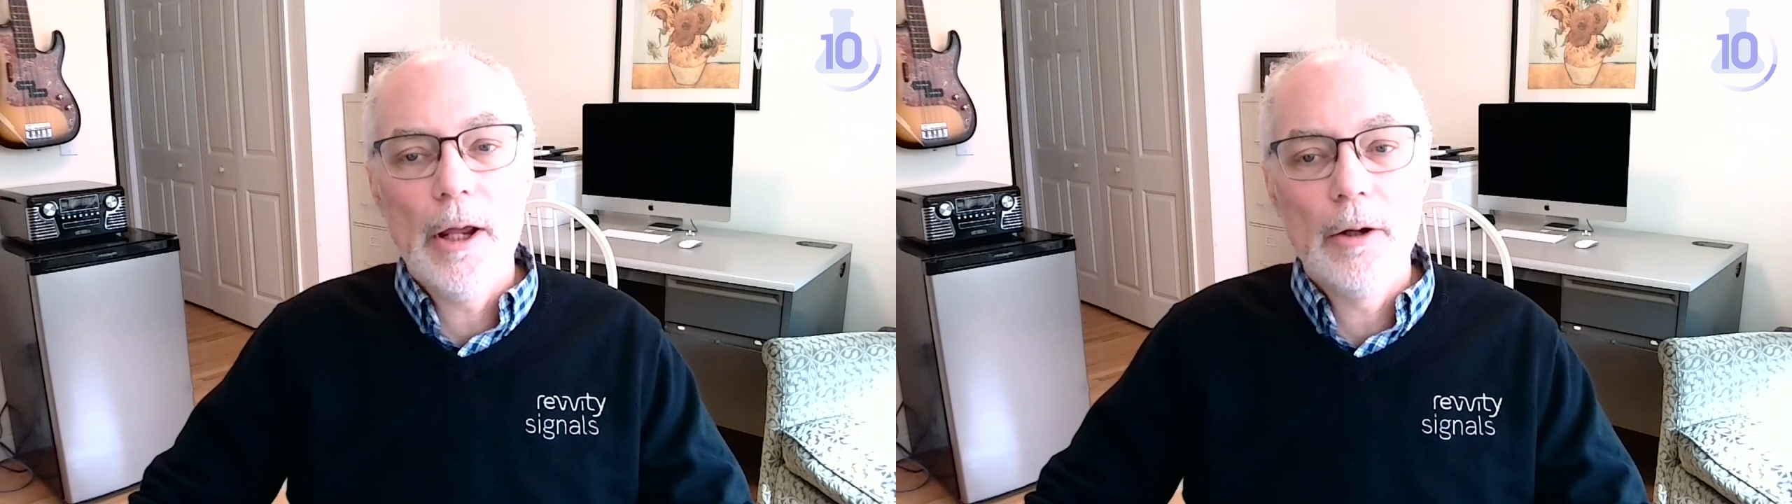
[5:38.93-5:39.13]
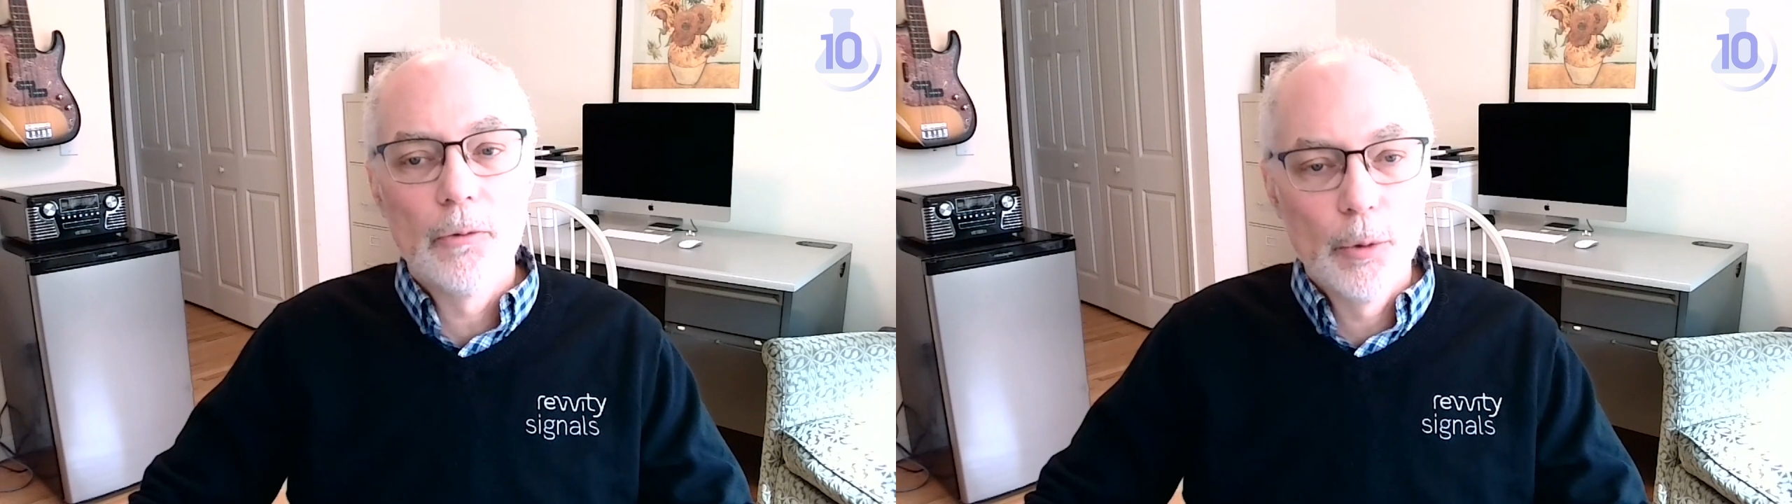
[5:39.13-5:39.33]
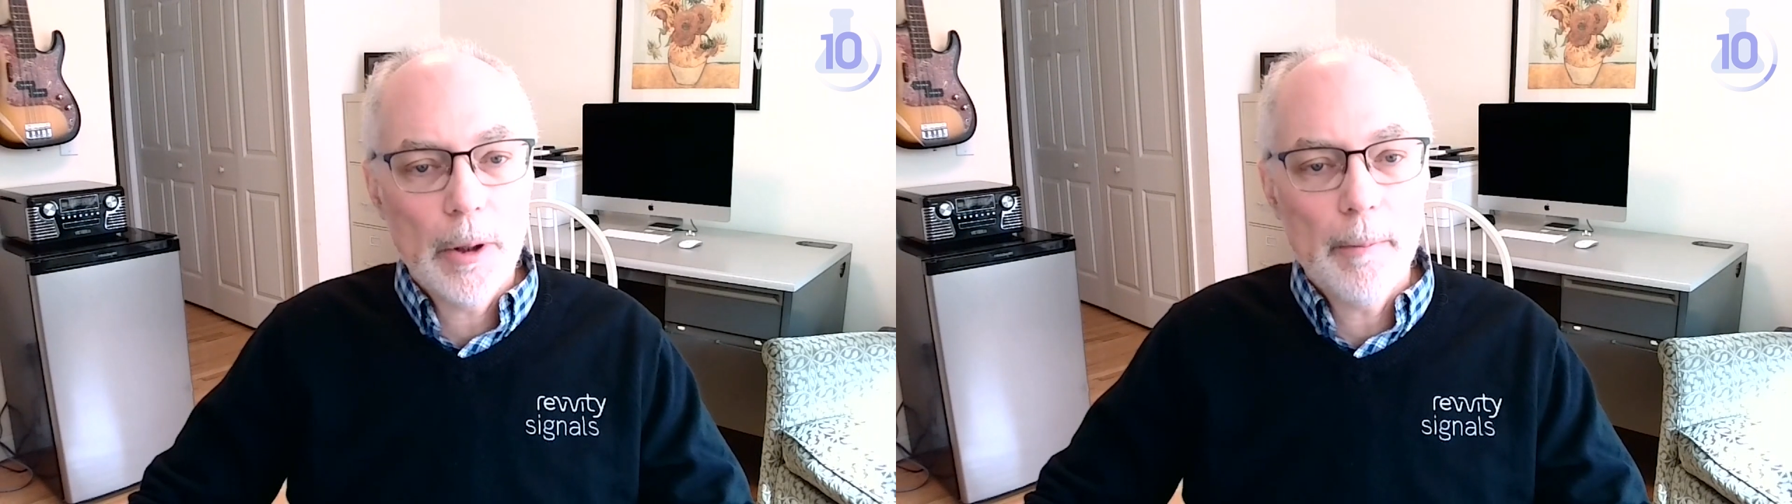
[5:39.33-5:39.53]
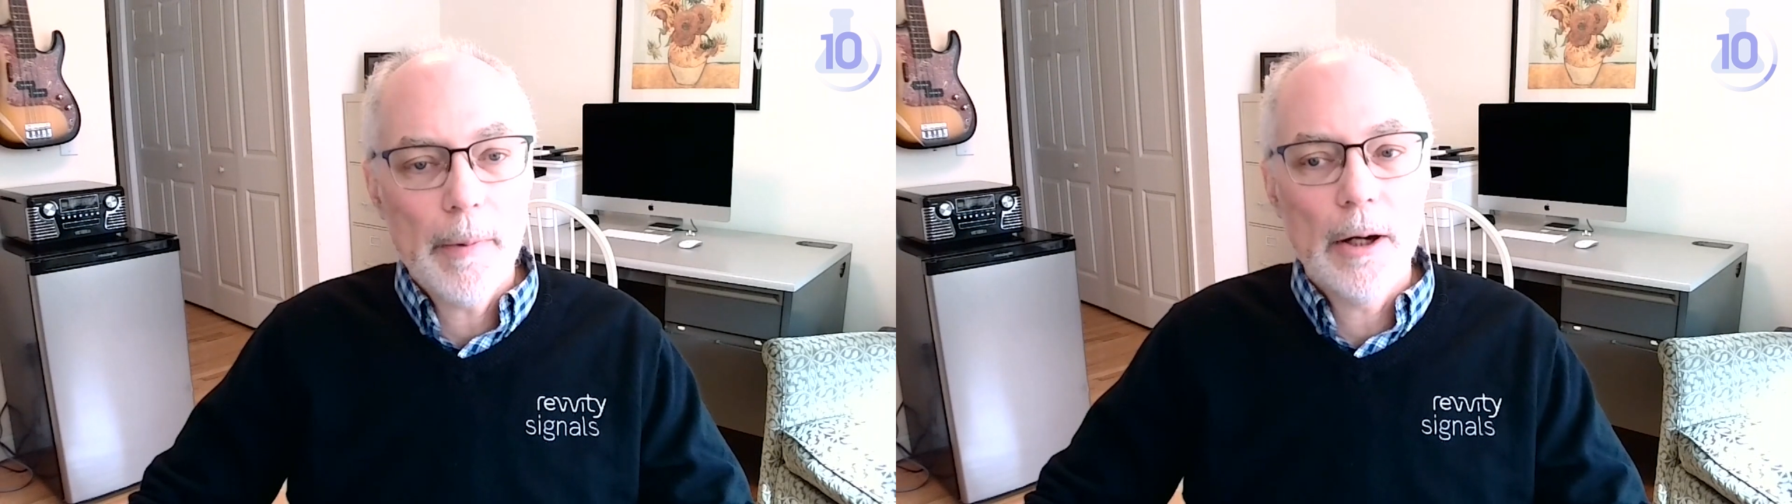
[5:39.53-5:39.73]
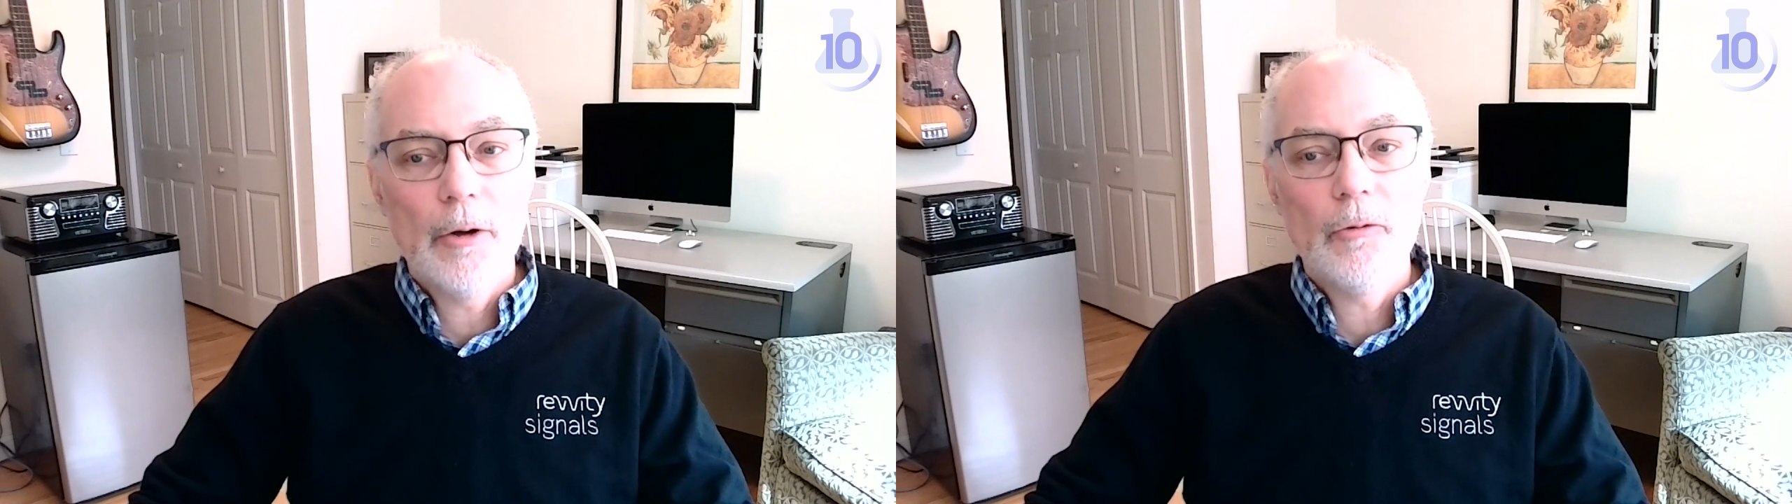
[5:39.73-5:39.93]
and group
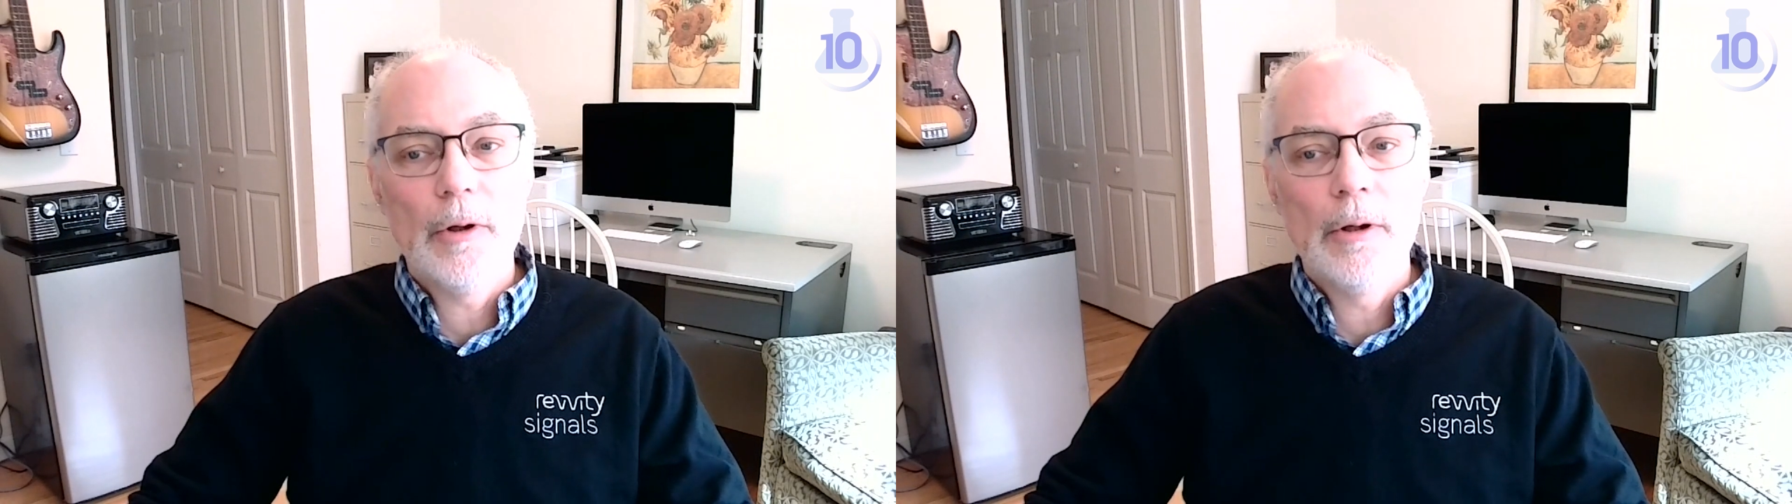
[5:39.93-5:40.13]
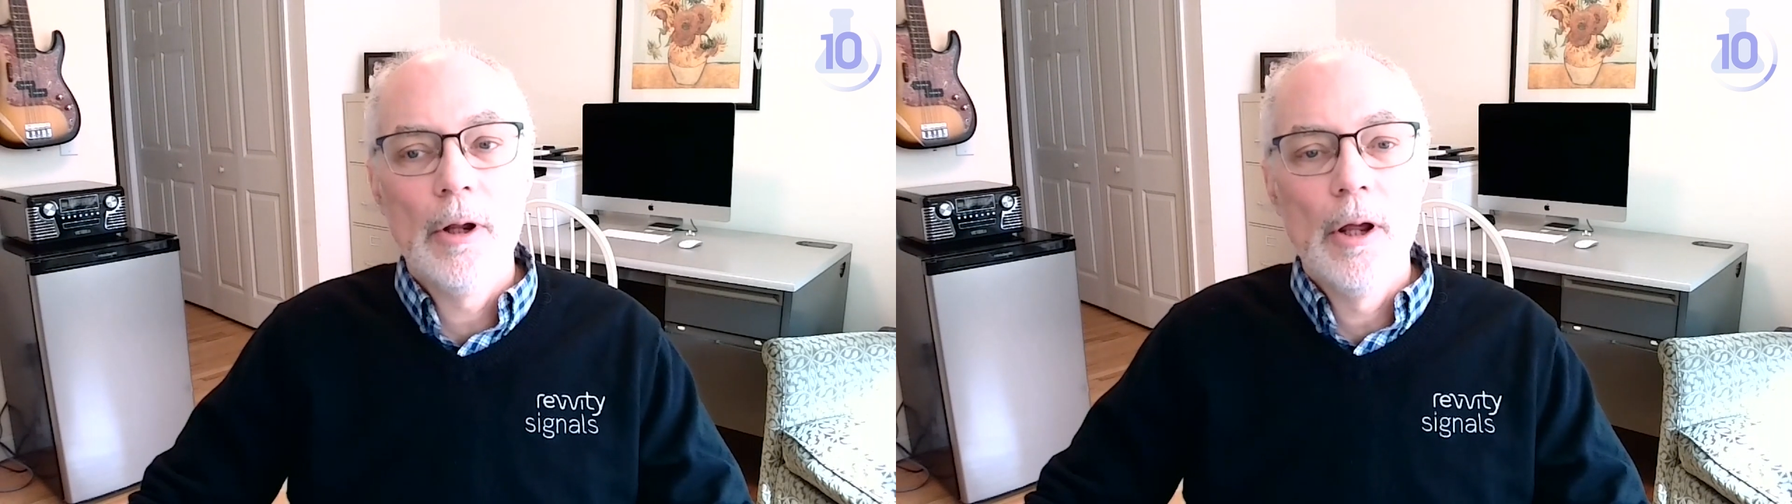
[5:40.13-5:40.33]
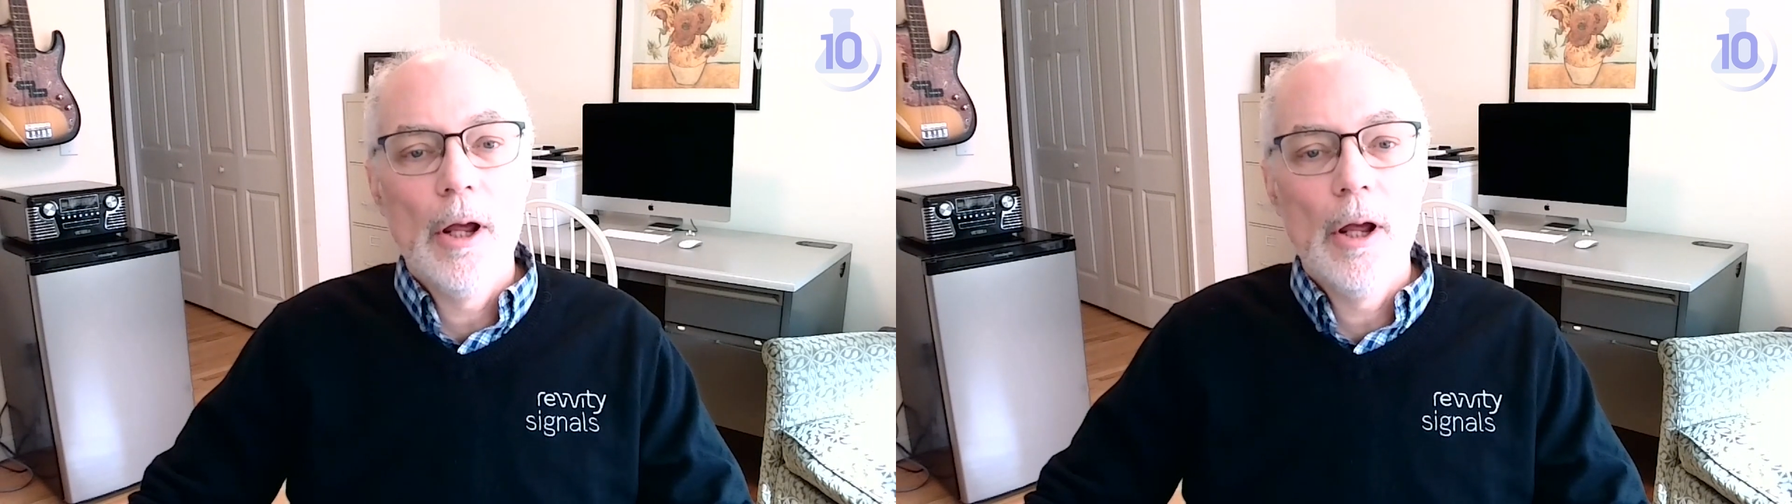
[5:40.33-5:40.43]
comparison.